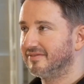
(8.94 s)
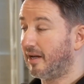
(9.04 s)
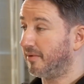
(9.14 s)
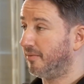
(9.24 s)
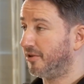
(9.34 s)

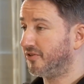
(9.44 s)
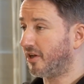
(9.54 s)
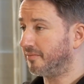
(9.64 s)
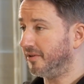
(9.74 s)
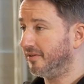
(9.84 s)
I'm Gabriel
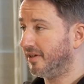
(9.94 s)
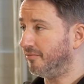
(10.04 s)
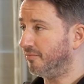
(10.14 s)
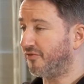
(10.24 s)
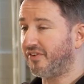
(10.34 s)
Zucman.
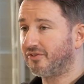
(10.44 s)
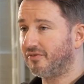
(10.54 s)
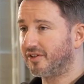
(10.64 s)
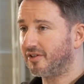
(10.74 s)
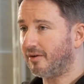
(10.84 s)
I'm a professor
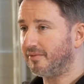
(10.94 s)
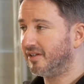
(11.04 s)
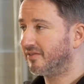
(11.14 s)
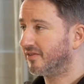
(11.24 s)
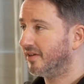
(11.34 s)
of
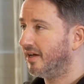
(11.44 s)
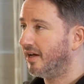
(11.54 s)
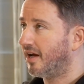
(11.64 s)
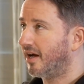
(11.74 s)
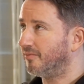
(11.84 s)
economics.
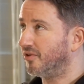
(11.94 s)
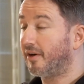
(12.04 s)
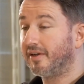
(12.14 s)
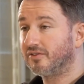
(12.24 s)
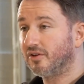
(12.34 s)
I'm the
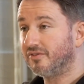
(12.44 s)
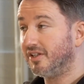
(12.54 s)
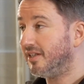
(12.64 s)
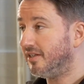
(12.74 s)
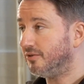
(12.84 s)
director of the
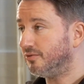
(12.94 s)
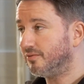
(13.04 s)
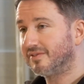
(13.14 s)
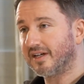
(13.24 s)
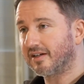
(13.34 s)
EU
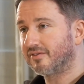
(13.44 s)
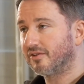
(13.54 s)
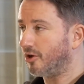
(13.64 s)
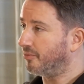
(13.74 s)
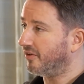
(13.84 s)
Tax
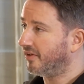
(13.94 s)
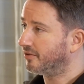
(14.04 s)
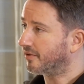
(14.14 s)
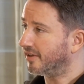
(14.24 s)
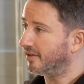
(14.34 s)

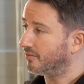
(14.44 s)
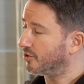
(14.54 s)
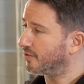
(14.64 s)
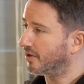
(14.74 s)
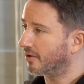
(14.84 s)
Observatory,
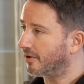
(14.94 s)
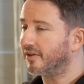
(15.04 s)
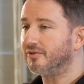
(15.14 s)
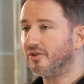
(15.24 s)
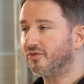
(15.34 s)
which we are
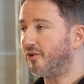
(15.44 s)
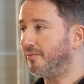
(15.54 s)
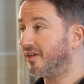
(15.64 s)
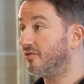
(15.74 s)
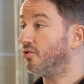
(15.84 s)
currently
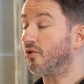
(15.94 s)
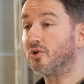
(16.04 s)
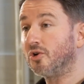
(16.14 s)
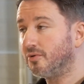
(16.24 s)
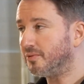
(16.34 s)
transforming into a
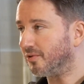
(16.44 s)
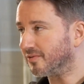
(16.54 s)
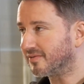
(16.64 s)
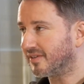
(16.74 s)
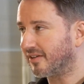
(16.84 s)
global
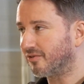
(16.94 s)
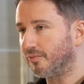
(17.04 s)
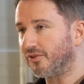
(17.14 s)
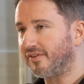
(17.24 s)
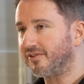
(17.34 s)
tax
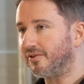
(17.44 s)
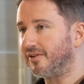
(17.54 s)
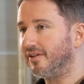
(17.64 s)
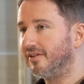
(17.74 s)
observatory.